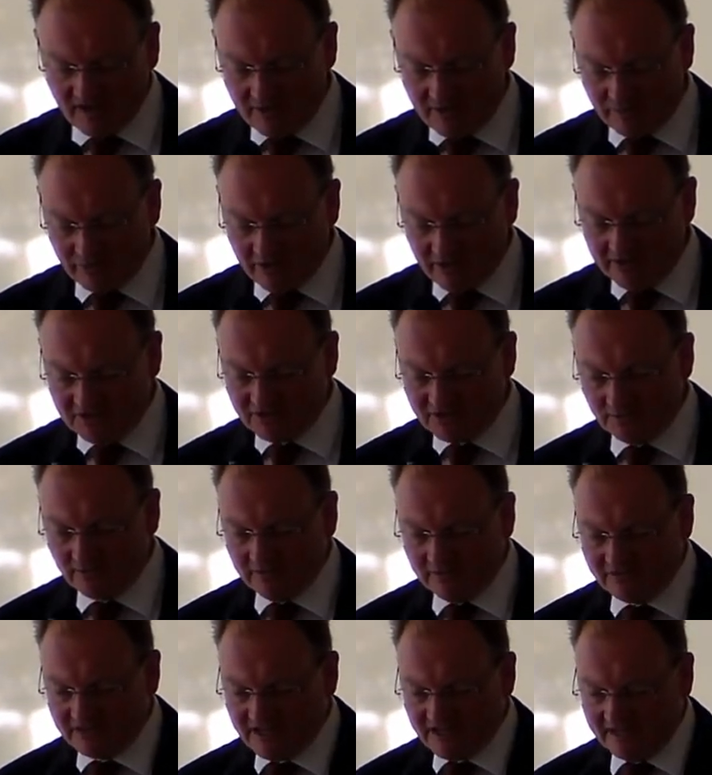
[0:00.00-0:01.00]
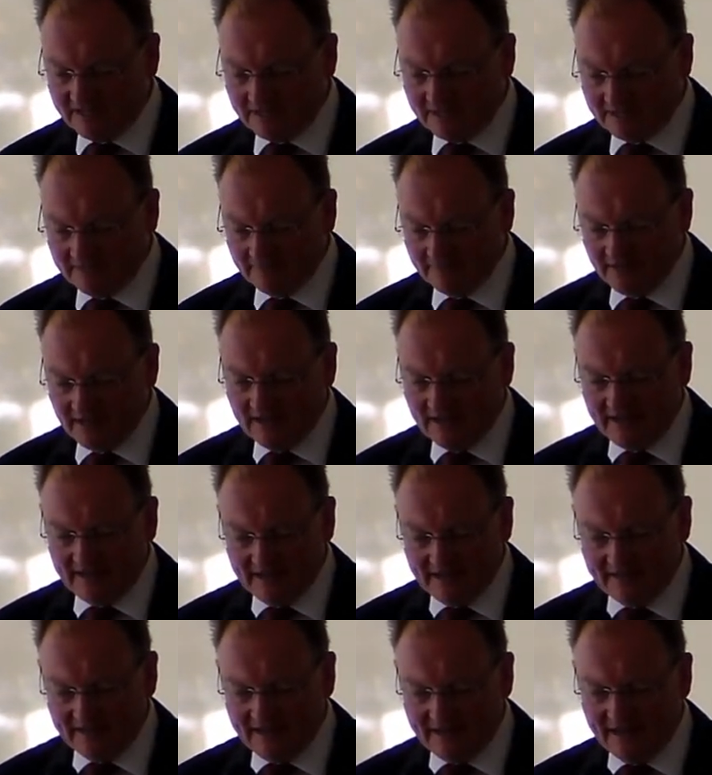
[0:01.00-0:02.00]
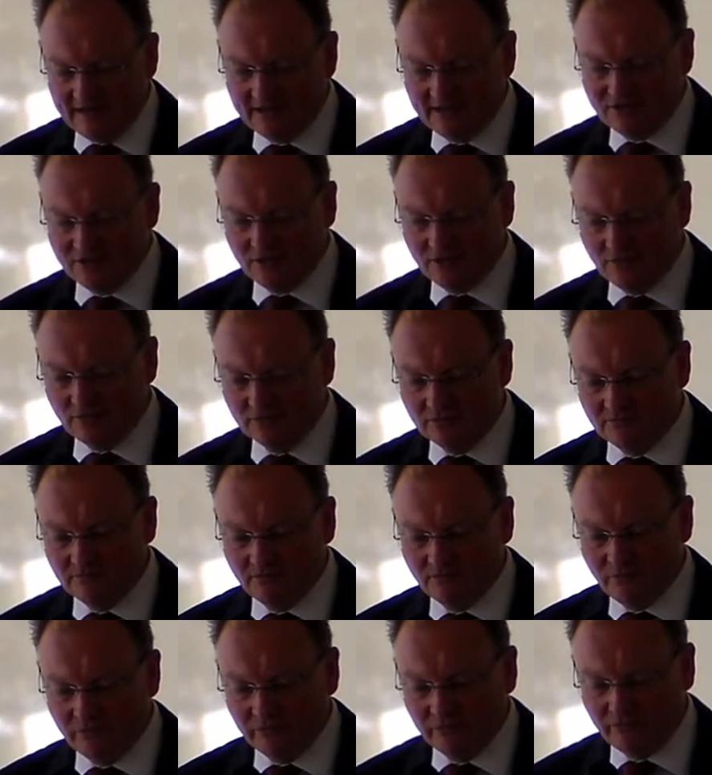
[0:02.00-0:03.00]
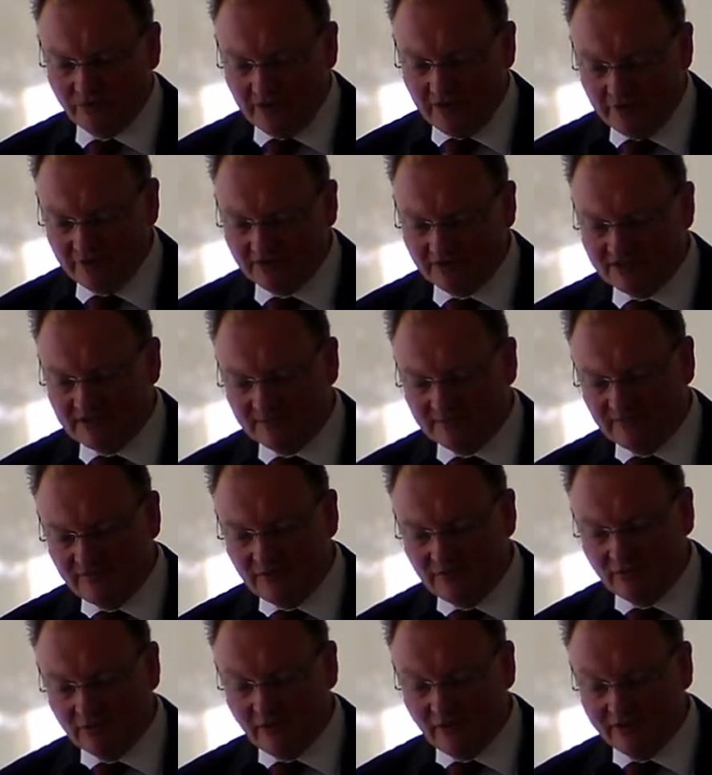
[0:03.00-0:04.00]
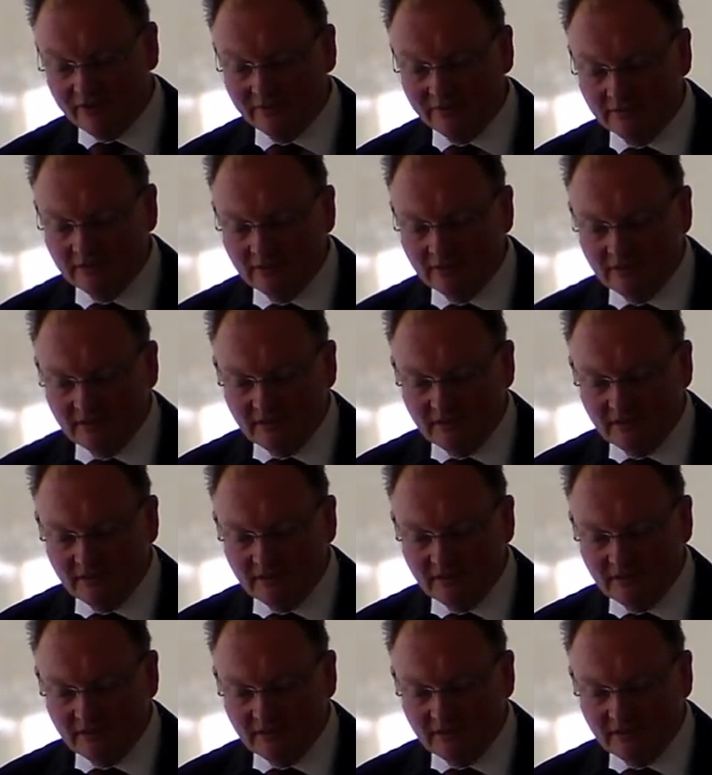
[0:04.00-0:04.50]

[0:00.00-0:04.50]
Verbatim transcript: The approach that we've taken in that, as you, will all know, because some of you are on it,